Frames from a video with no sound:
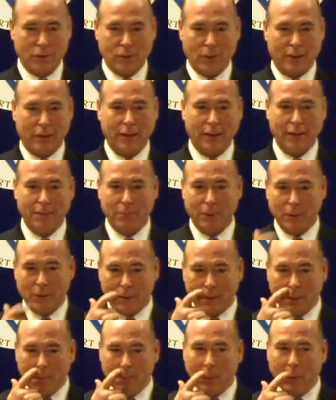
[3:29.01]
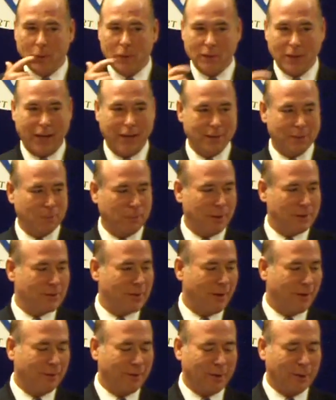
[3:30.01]
so I can get both sides, plus
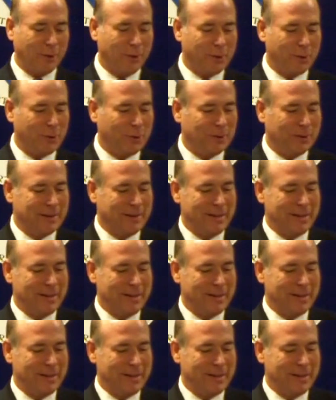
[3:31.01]
all of our local